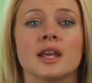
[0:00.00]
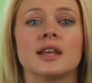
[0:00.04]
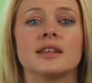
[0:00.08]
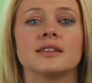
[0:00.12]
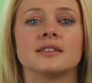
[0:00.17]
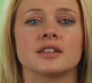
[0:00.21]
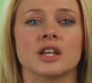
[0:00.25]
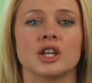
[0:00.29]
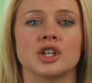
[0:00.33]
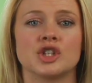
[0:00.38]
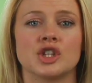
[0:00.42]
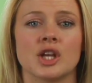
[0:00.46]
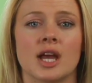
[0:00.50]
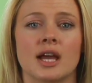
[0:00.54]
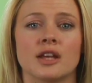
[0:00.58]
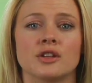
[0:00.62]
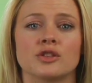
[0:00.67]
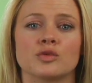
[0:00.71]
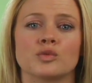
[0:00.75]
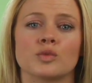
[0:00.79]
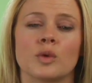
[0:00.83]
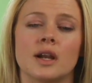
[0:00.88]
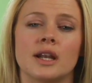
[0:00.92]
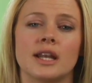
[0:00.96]
such
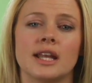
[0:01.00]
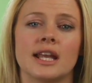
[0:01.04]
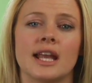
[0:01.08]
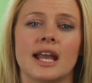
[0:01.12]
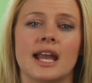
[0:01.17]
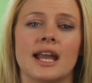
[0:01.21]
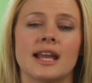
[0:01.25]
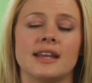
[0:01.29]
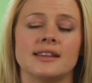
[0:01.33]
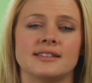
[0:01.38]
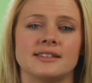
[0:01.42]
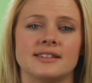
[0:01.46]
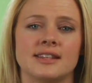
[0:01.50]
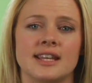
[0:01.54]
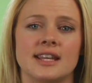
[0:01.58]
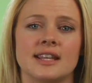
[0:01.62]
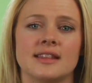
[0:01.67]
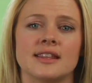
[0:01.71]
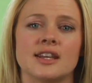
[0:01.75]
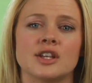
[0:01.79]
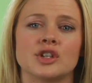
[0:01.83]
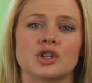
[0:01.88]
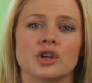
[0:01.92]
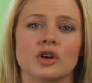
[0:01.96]
as running a scene
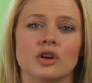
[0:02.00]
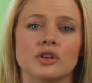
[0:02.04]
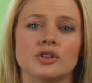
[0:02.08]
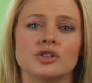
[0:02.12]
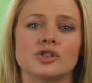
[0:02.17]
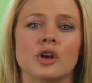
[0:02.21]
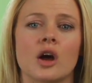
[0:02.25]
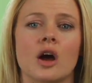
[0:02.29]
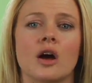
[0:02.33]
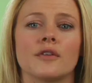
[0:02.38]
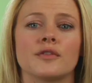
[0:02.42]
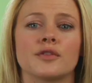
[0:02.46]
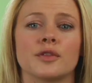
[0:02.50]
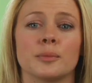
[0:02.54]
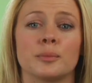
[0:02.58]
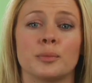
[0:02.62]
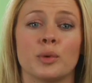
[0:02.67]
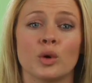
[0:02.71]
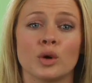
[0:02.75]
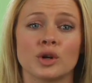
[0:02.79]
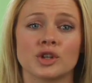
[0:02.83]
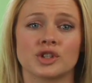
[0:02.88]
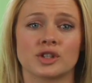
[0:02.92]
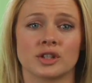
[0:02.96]
that turns off the
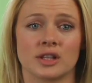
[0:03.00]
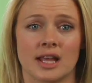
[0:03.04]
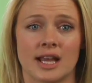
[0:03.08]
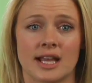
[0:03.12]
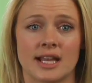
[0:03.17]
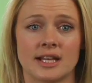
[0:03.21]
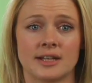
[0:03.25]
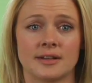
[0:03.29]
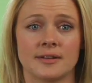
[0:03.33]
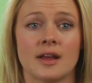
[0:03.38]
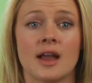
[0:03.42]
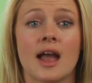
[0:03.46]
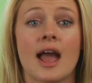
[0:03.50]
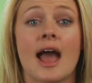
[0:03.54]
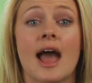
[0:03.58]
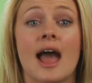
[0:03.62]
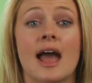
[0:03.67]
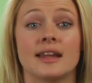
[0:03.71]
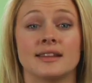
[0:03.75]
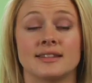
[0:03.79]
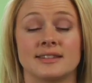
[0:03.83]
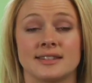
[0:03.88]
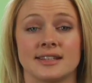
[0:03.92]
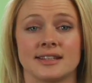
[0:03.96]
porch light
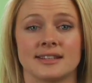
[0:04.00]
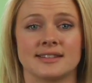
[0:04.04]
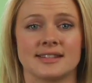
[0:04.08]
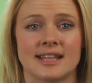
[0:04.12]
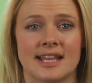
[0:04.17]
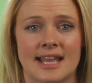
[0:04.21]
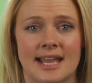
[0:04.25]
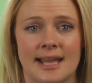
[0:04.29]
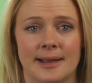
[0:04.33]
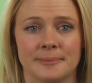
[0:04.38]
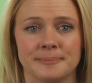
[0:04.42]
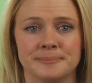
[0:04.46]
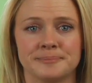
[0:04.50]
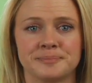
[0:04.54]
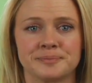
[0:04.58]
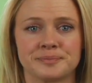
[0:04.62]
at 6 a.m.